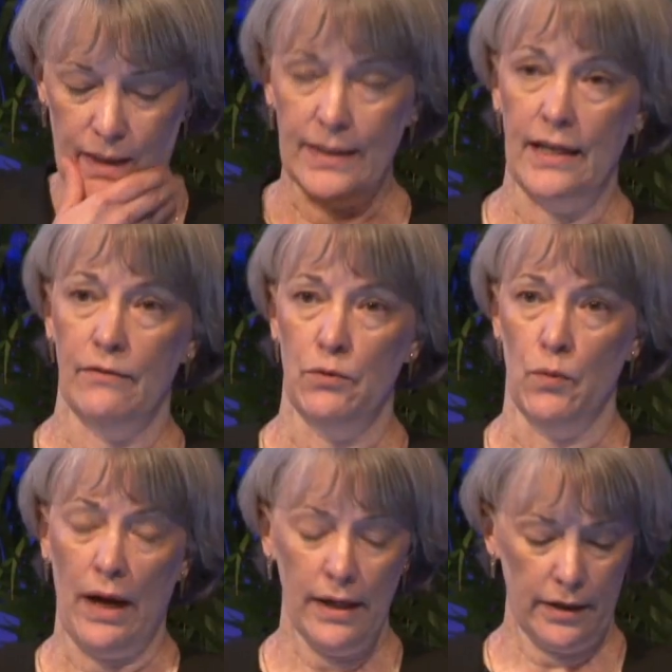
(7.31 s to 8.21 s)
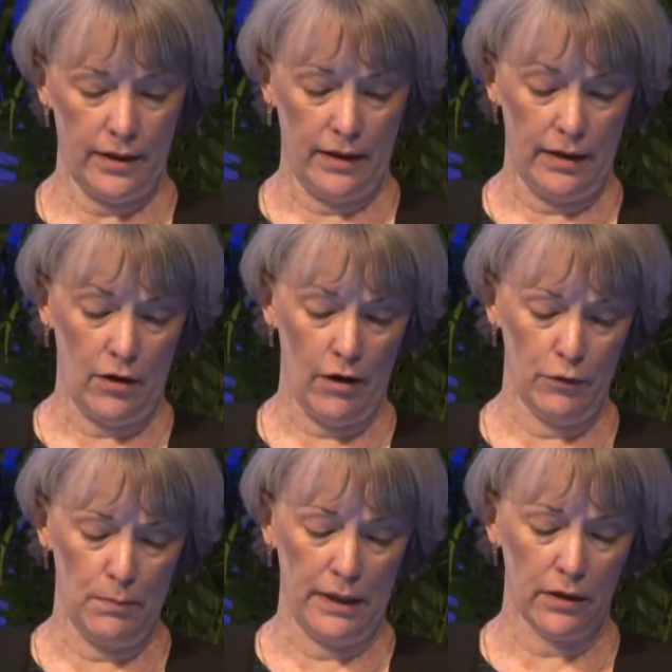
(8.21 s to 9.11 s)
to David Reich at
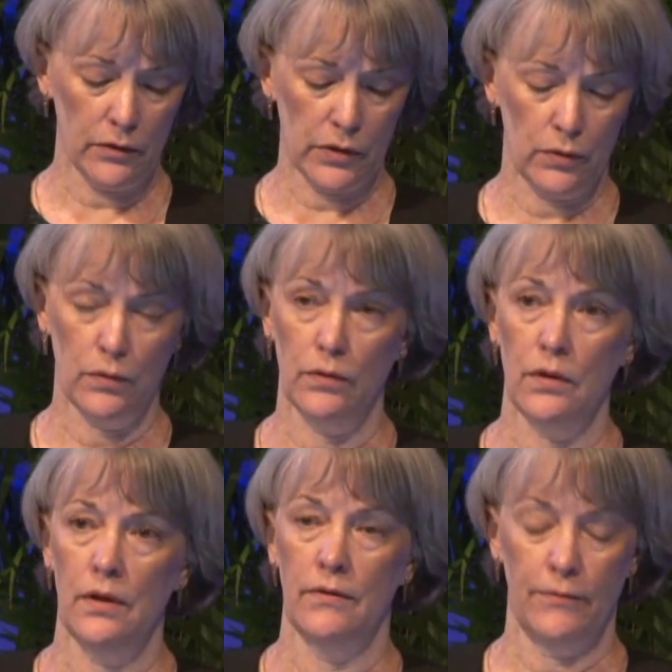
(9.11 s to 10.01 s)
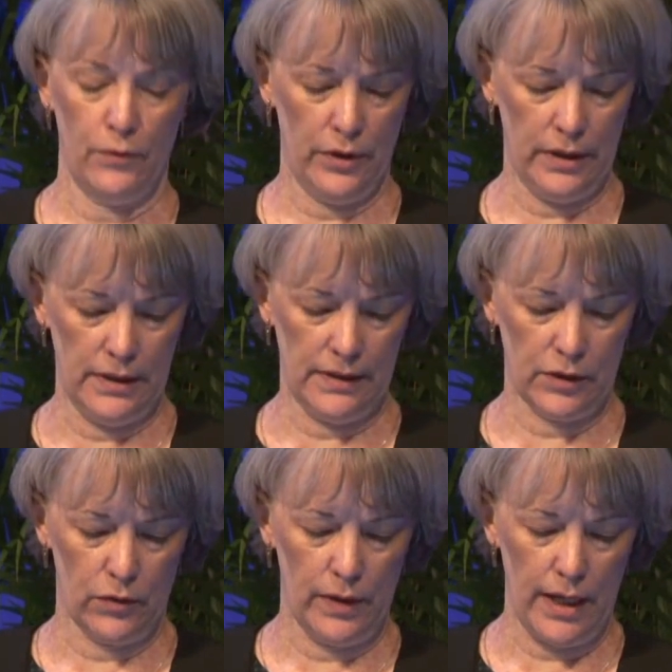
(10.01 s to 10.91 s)
Harvard Medical School for
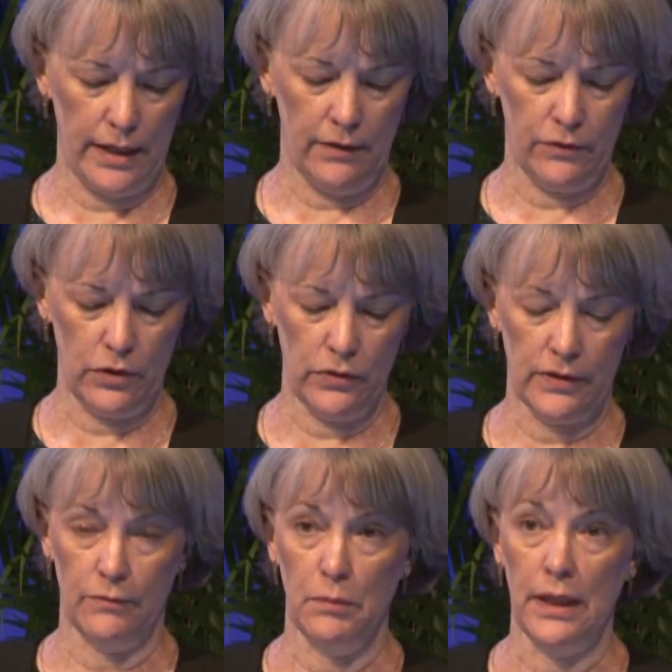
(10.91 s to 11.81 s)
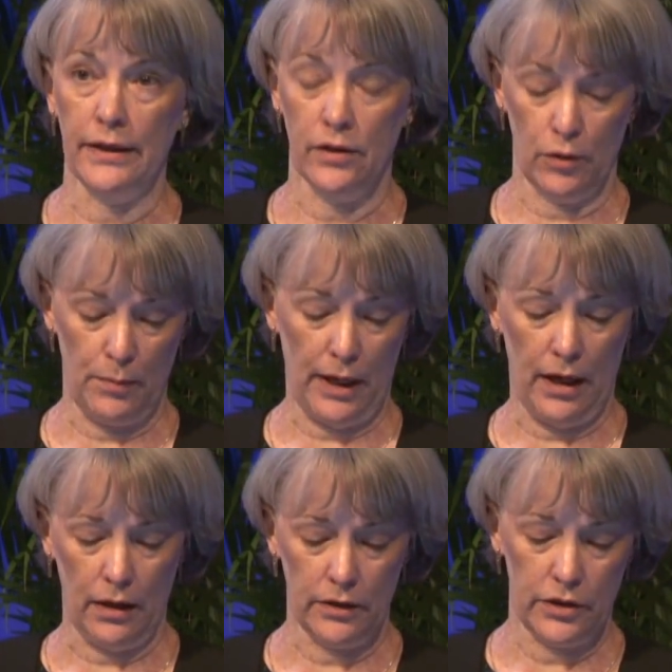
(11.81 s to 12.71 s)
his creative use of molecular
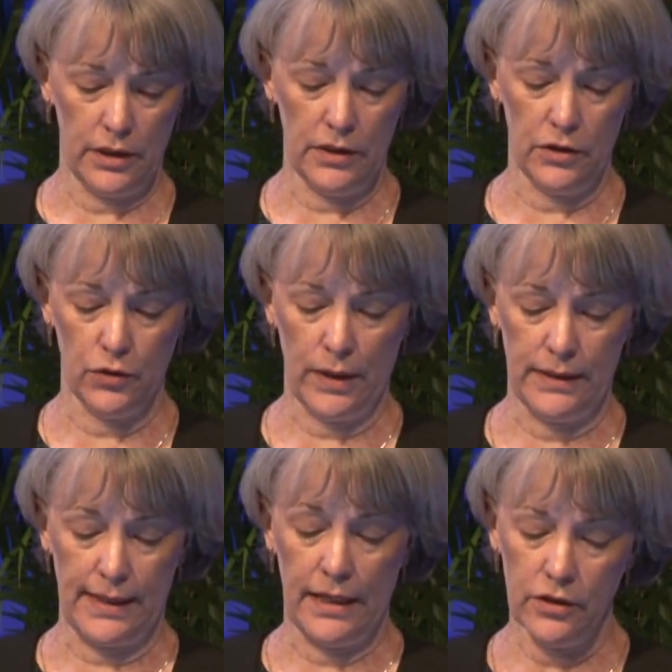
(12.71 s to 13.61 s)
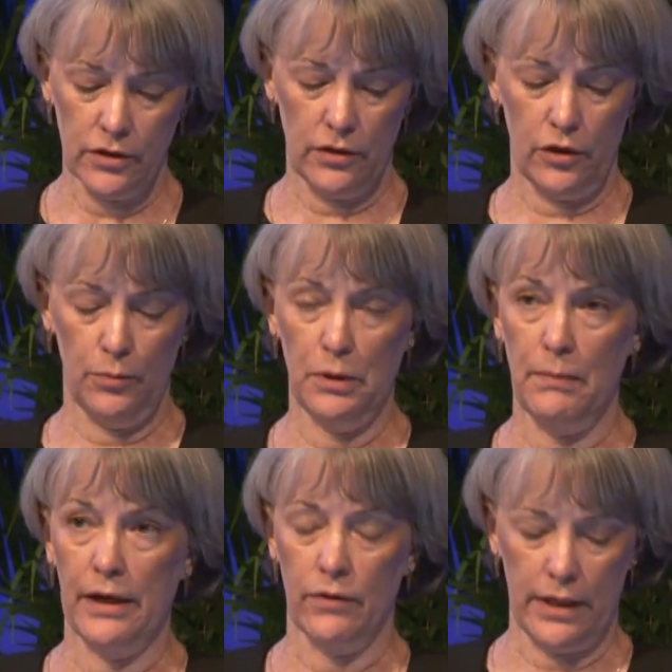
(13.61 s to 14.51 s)
biology to trace ancient human
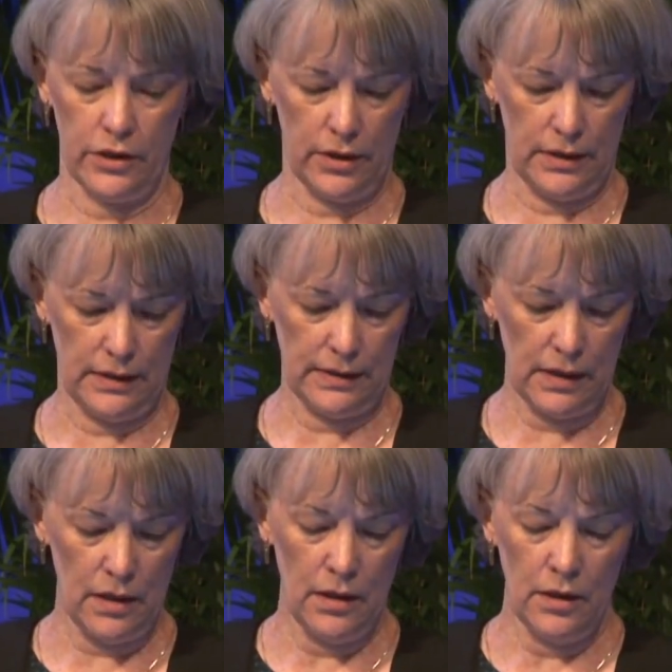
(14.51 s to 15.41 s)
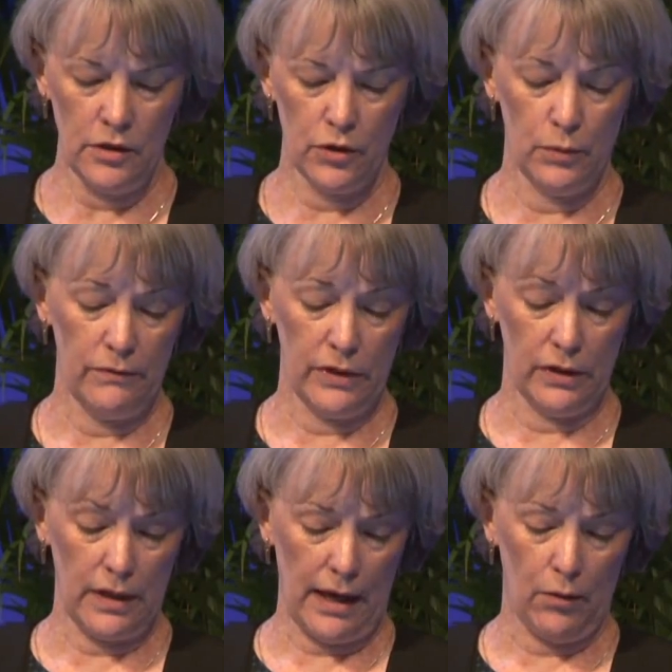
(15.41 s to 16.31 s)
migrations, to
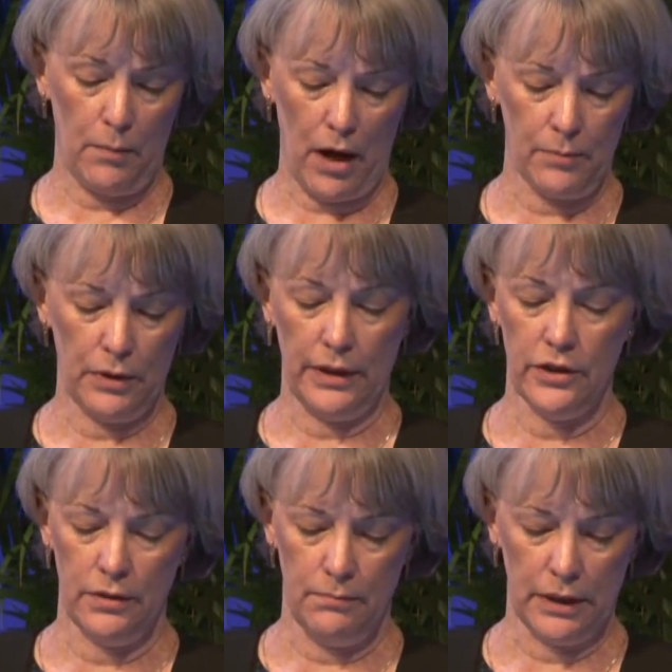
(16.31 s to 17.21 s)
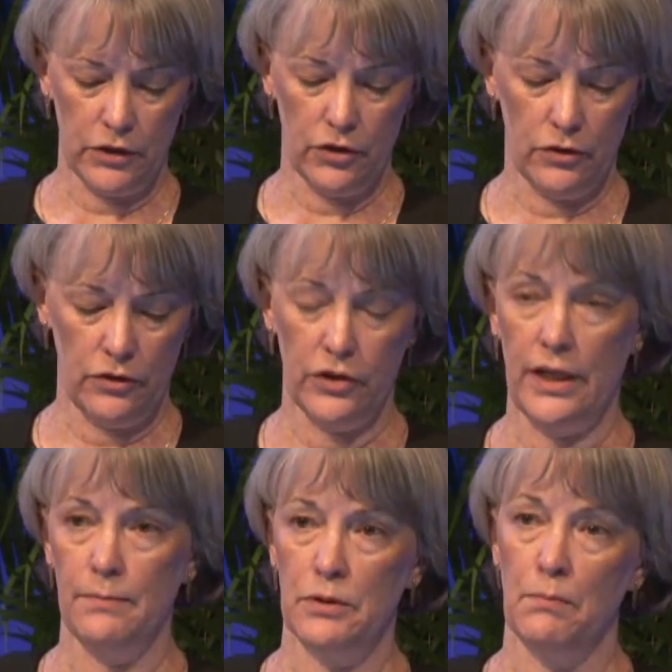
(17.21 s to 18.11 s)
reveal how population mixtures
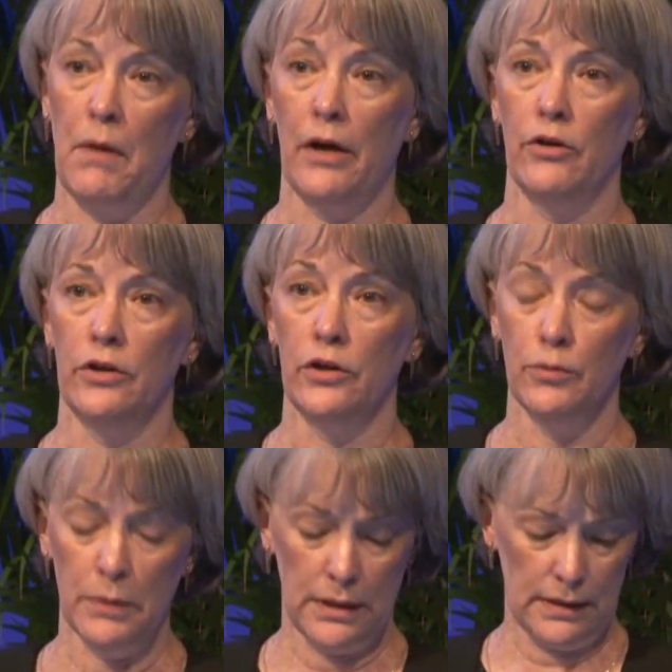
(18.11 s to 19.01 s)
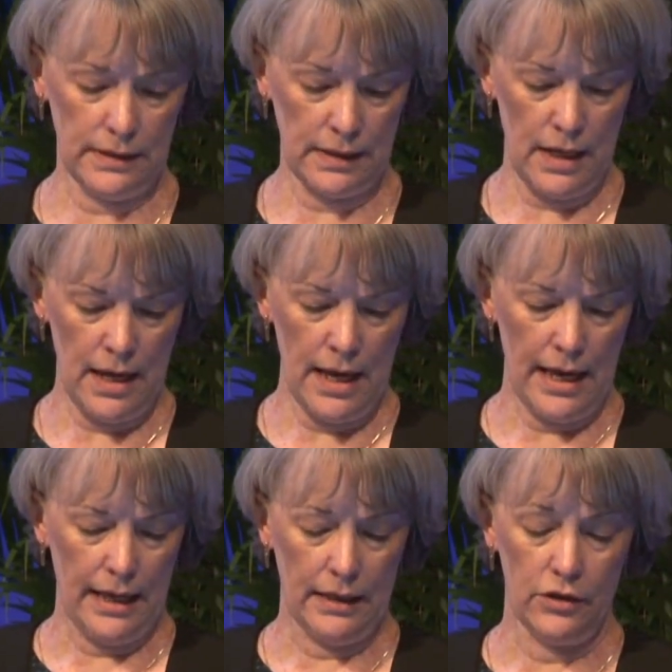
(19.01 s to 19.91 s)
shaped modern humans,
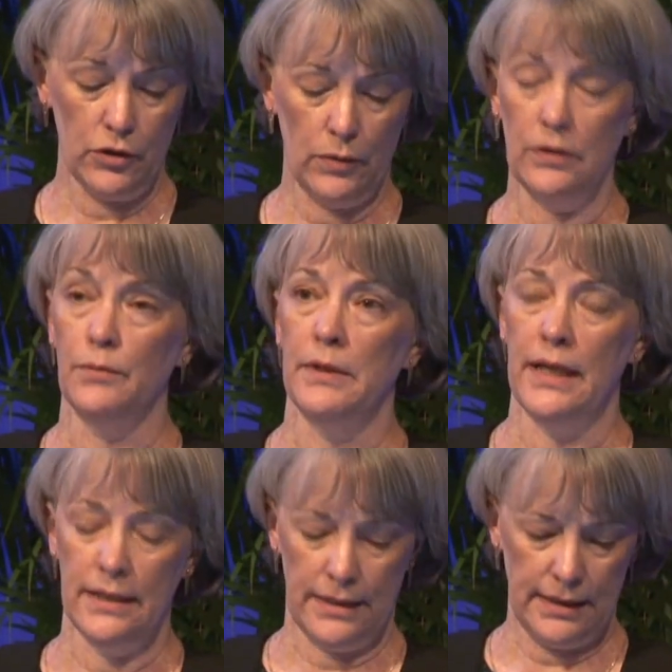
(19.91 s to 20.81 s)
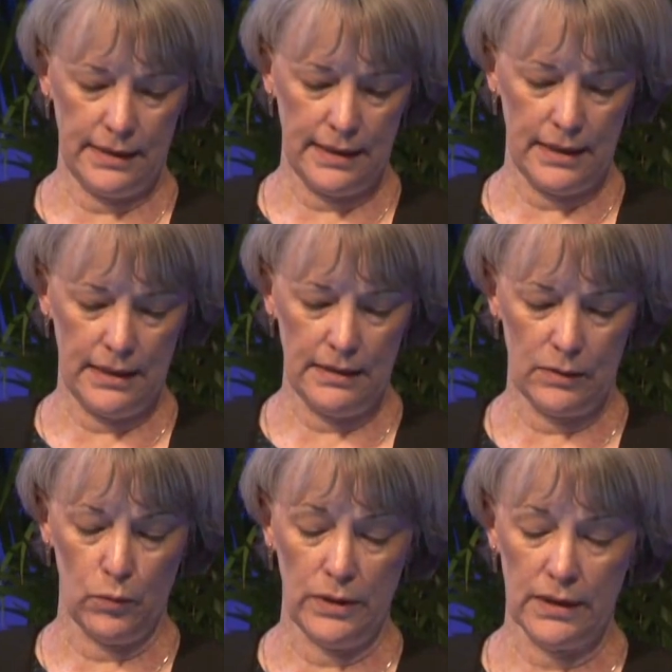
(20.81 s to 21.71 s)
and to illuminate
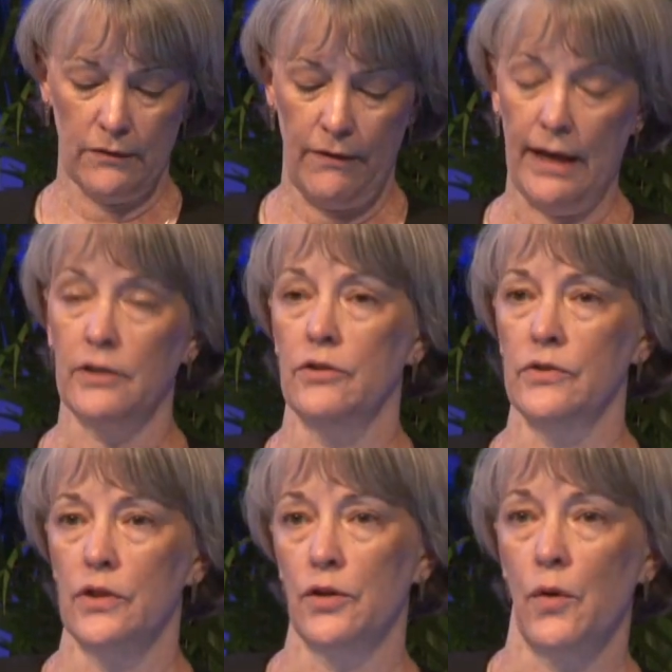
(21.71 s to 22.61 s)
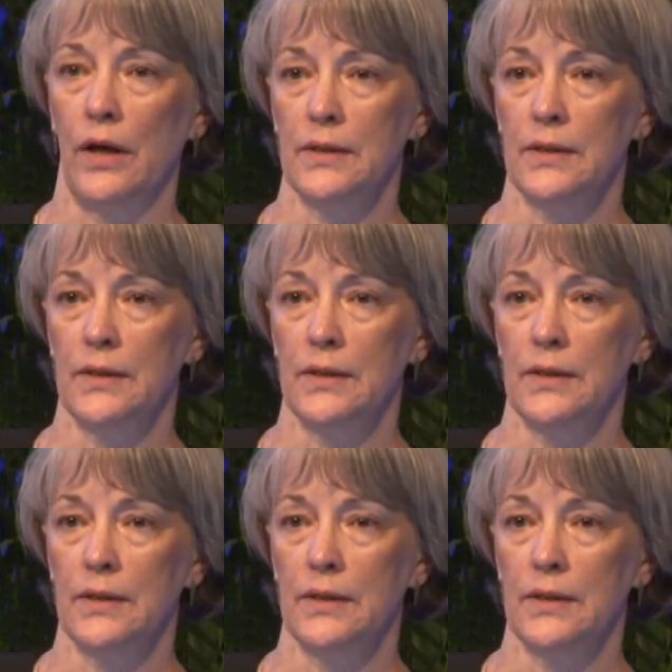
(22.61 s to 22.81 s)
disease risk factors across